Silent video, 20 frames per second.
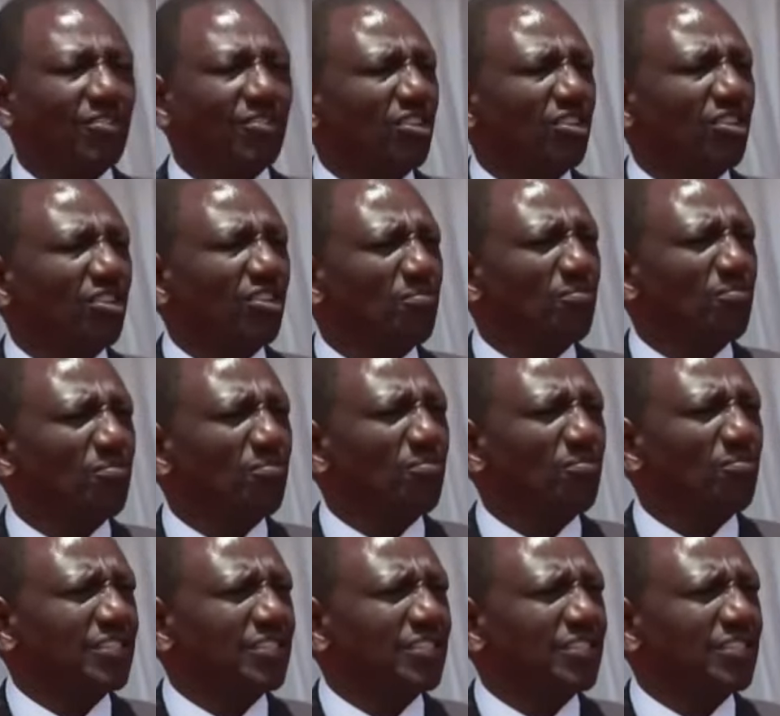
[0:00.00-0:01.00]

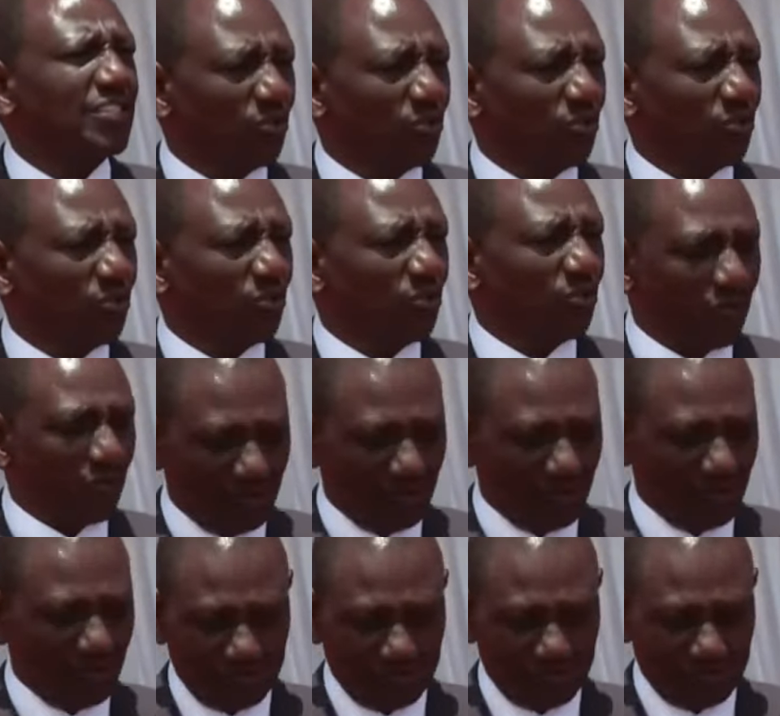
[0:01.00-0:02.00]
nation's journey
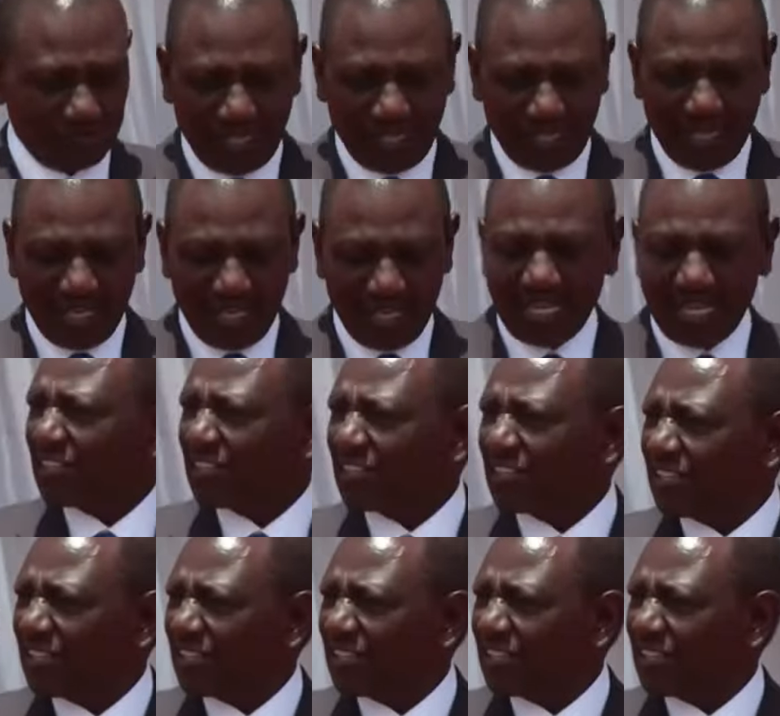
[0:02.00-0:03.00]
of economic
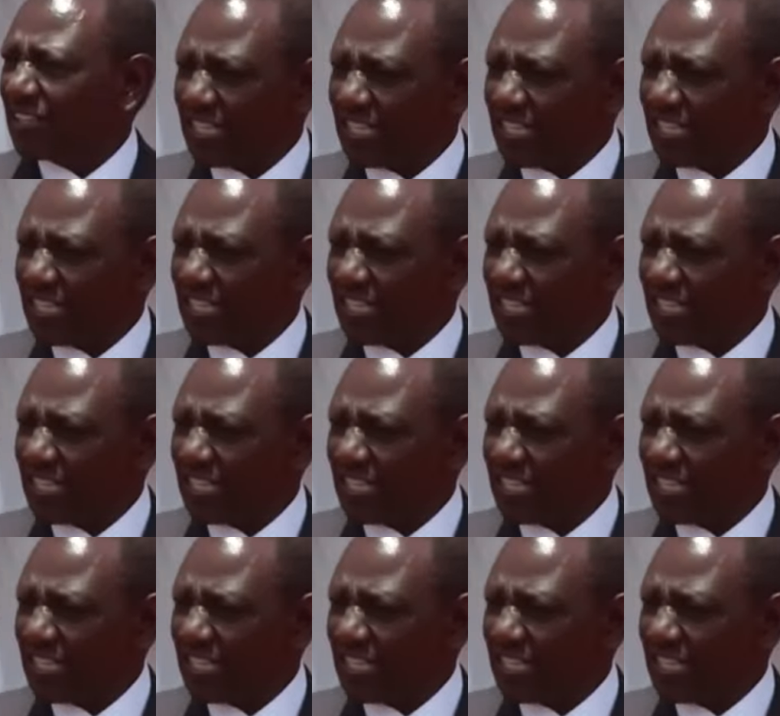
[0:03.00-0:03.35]
transformation,